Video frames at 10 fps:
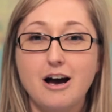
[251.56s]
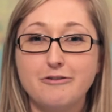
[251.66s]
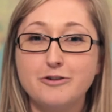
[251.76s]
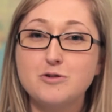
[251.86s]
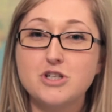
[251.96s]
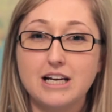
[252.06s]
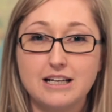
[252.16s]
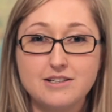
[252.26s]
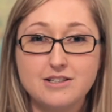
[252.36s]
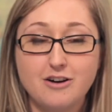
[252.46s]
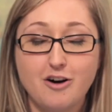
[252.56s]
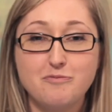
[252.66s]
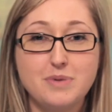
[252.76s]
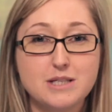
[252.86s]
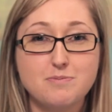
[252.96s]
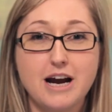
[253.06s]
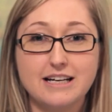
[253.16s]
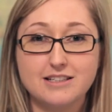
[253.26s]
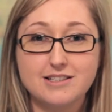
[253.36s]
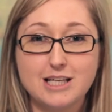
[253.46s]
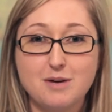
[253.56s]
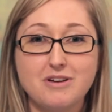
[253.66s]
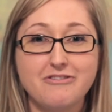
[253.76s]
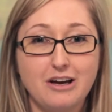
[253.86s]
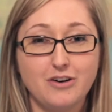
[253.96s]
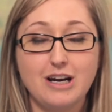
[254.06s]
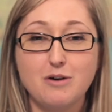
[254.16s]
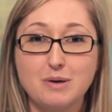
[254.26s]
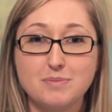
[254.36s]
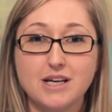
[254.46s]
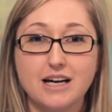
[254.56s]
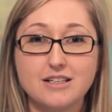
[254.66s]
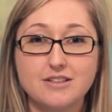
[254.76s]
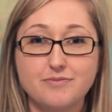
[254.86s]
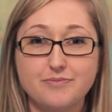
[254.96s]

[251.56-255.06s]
A full checklist of best practice can be found on our website.